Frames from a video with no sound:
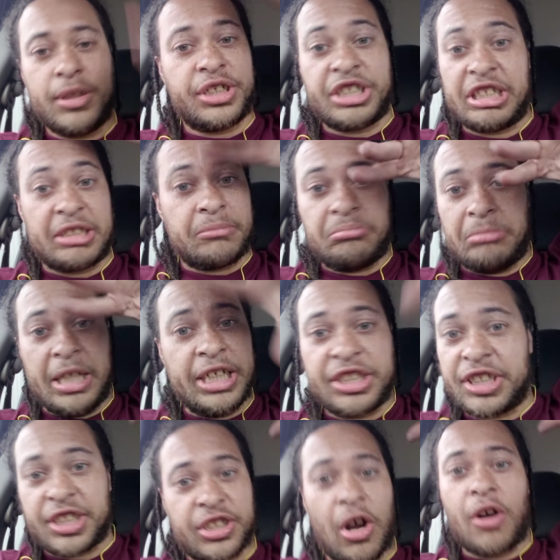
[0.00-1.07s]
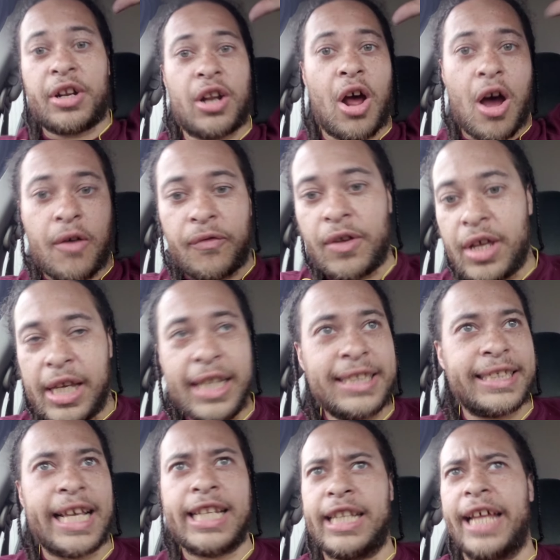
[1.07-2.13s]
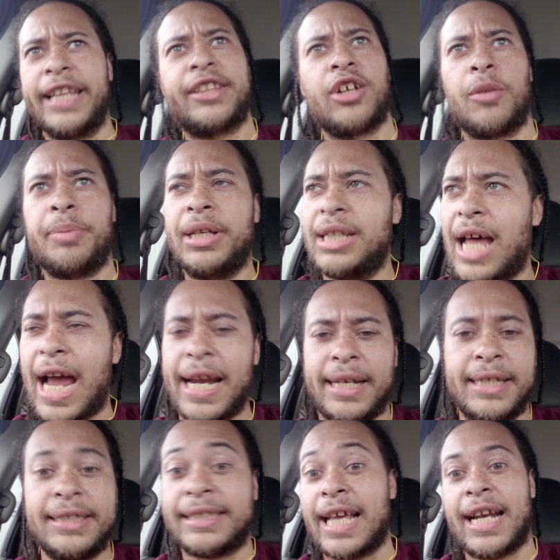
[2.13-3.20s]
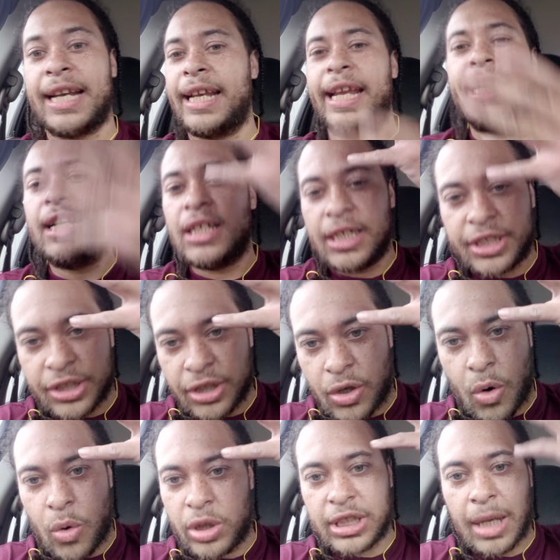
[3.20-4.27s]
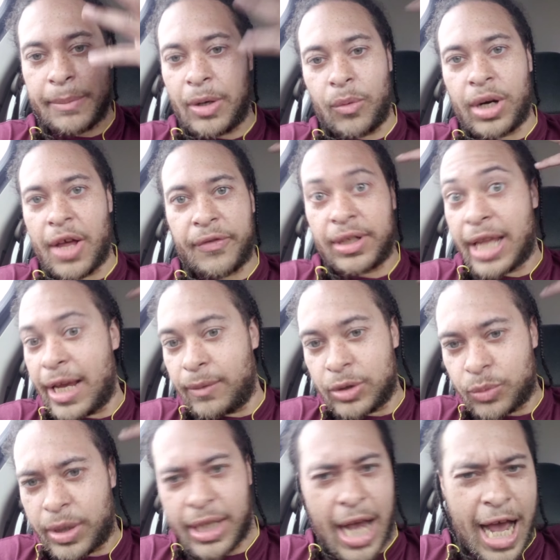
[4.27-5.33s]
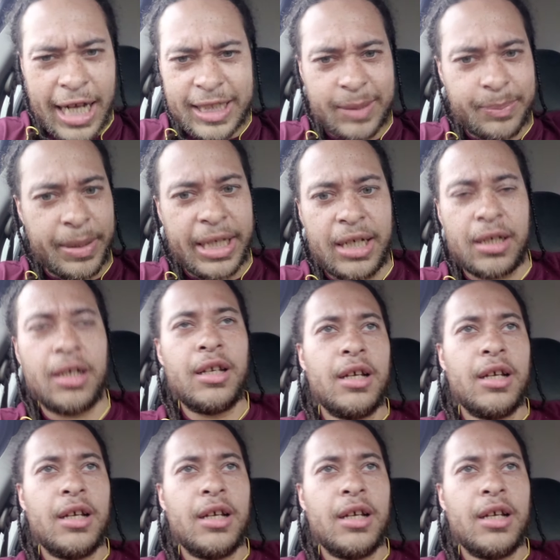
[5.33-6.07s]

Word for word: It's just he just started off. He said, "Let there be light." He said it in English, of course. I mean, what other language would God speak?